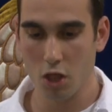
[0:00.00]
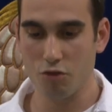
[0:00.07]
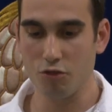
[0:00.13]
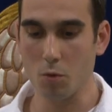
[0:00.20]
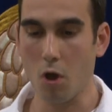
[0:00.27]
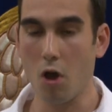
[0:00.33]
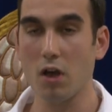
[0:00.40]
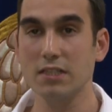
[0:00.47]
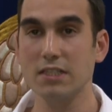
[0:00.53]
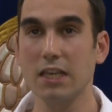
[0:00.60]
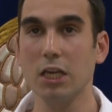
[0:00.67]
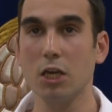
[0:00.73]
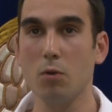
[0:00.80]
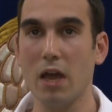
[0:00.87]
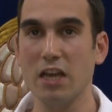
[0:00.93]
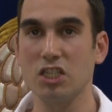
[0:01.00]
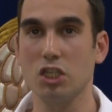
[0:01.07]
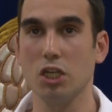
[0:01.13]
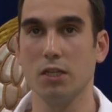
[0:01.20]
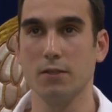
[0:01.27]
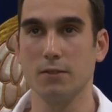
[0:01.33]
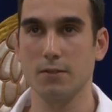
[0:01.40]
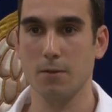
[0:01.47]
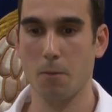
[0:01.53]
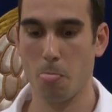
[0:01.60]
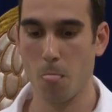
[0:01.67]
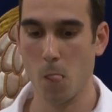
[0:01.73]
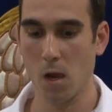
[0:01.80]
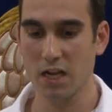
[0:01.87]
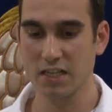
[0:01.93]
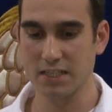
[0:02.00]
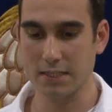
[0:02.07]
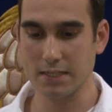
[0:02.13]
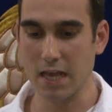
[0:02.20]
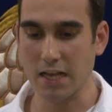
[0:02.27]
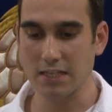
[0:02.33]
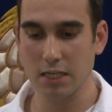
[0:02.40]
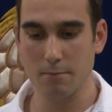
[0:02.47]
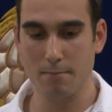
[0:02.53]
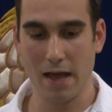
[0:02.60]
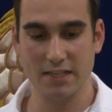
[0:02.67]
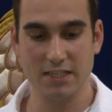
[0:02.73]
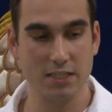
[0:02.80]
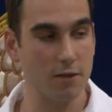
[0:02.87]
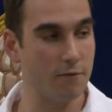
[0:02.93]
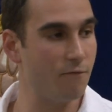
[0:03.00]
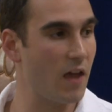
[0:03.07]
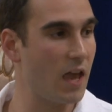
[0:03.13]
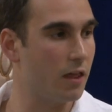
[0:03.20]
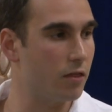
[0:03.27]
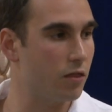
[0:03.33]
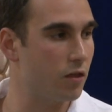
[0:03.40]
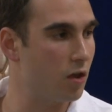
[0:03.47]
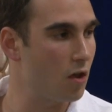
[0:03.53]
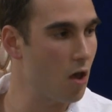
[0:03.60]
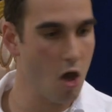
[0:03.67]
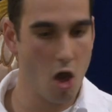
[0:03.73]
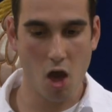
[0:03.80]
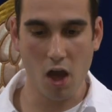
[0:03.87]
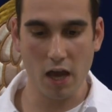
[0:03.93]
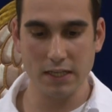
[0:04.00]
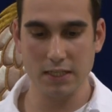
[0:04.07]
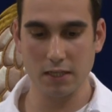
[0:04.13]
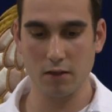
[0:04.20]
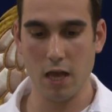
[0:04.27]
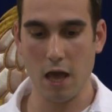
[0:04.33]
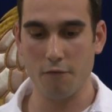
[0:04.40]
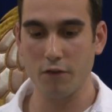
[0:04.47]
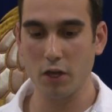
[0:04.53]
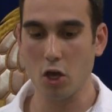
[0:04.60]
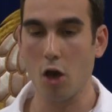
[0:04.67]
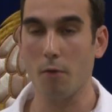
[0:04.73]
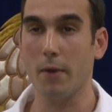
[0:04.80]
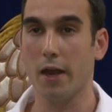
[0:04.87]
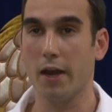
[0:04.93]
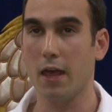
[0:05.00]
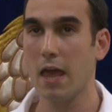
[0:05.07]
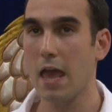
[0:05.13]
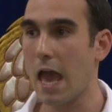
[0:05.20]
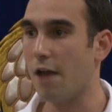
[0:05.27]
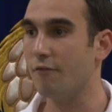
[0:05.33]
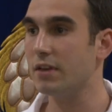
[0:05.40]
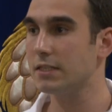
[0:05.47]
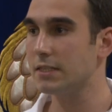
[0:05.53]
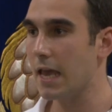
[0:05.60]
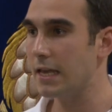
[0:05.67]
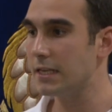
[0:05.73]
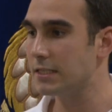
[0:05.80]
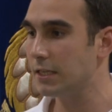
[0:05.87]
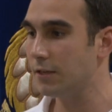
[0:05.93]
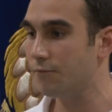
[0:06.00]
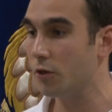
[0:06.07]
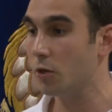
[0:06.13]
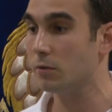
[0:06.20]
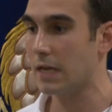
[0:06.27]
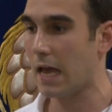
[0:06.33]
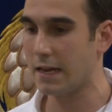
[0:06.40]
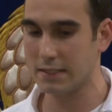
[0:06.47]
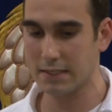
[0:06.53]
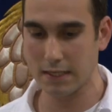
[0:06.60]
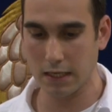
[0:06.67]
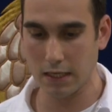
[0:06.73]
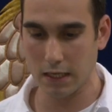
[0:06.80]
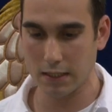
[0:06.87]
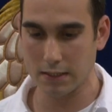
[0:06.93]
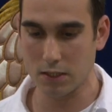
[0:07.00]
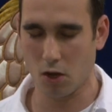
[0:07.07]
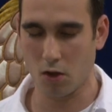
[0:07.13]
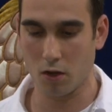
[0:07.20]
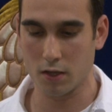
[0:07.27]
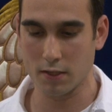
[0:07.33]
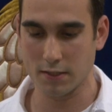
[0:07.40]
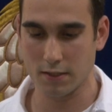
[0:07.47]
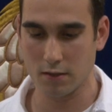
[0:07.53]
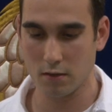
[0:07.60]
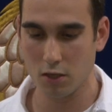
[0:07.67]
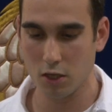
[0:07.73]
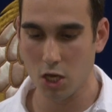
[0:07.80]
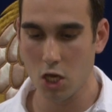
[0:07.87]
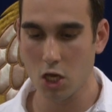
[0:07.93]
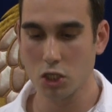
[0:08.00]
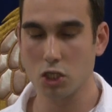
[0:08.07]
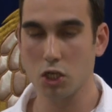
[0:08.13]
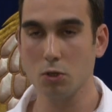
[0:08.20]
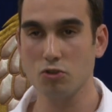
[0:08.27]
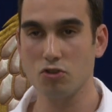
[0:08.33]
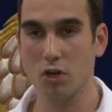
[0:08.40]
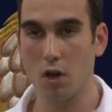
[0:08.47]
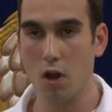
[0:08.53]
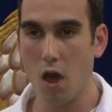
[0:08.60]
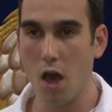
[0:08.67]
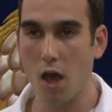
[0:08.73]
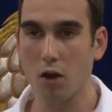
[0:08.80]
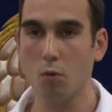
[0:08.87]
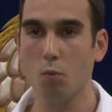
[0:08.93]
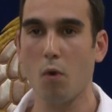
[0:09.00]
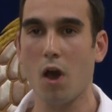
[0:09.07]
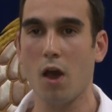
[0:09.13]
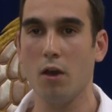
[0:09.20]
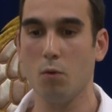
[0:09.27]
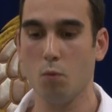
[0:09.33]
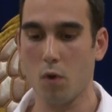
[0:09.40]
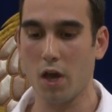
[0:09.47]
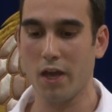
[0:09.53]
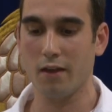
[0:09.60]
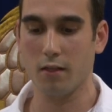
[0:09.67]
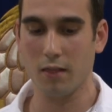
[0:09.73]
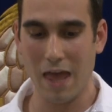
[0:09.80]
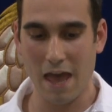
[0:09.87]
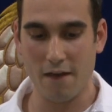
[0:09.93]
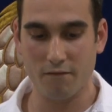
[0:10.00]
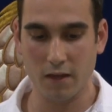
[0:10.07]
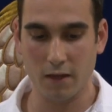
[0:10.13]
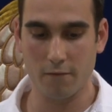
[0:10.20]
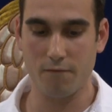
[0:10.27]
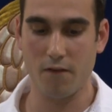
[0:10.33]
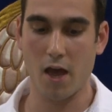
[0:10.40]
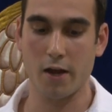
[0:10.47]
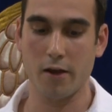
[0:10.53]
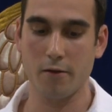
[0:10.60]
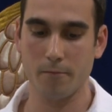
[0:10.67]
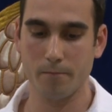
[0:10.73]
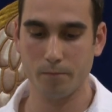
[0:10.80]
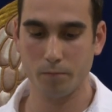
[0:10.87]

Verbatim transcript: Through asking questions, discussing matters of faith, hiding the afikoman, having tasty food, and singing songs, children learn while having fun